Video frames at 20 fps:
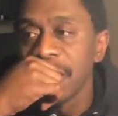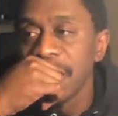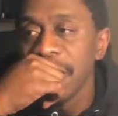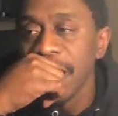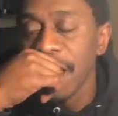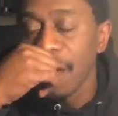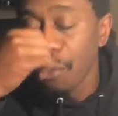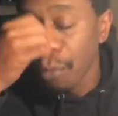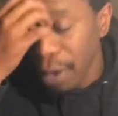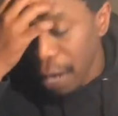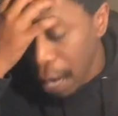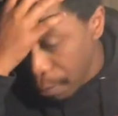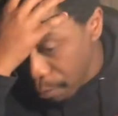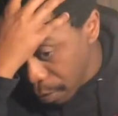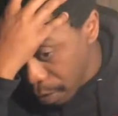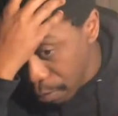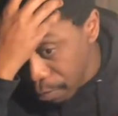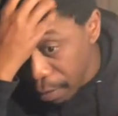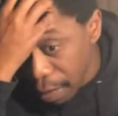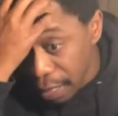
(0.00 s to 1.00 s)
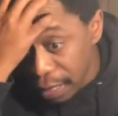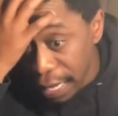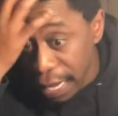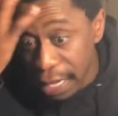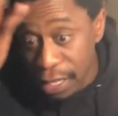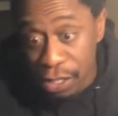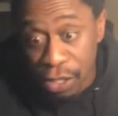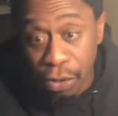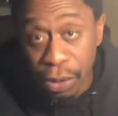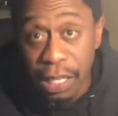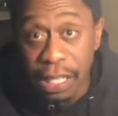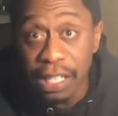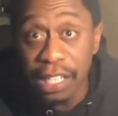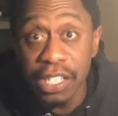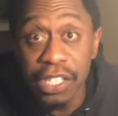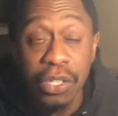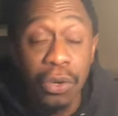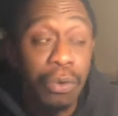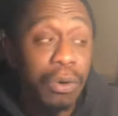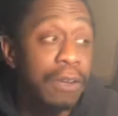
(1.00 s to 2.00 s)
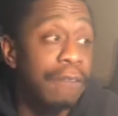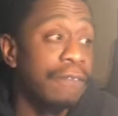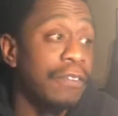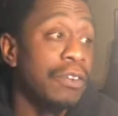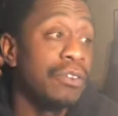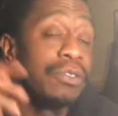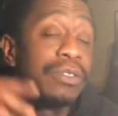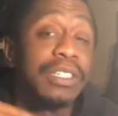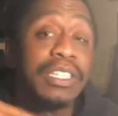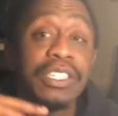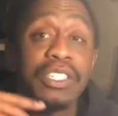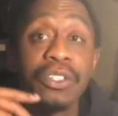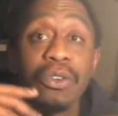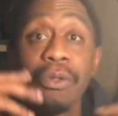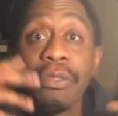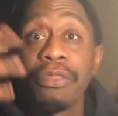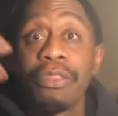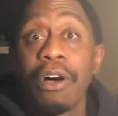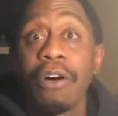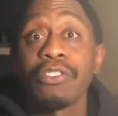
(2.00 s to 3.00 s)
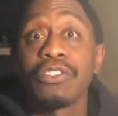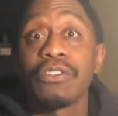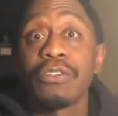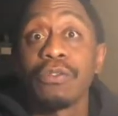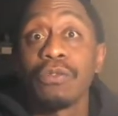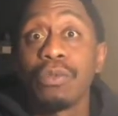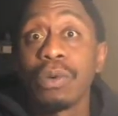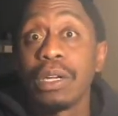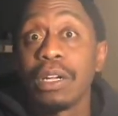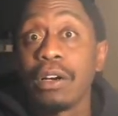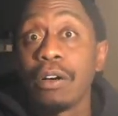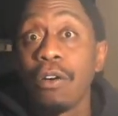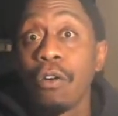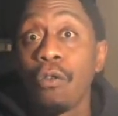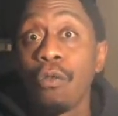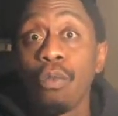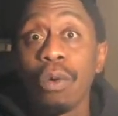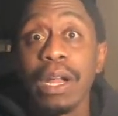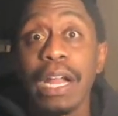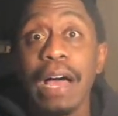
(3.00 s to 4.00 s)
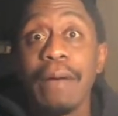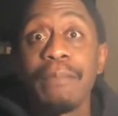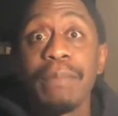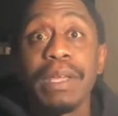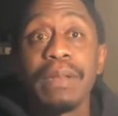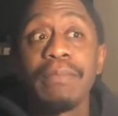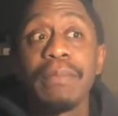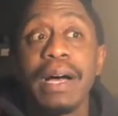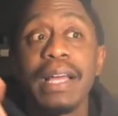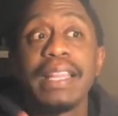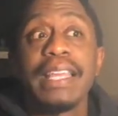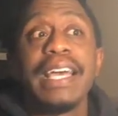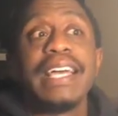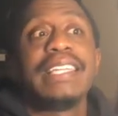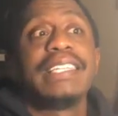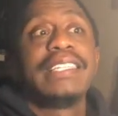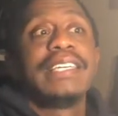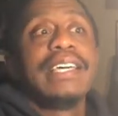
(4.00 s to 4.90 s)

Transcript: And what I meant by that, so that there's no confusion, there's no thoughts of what I meant by that.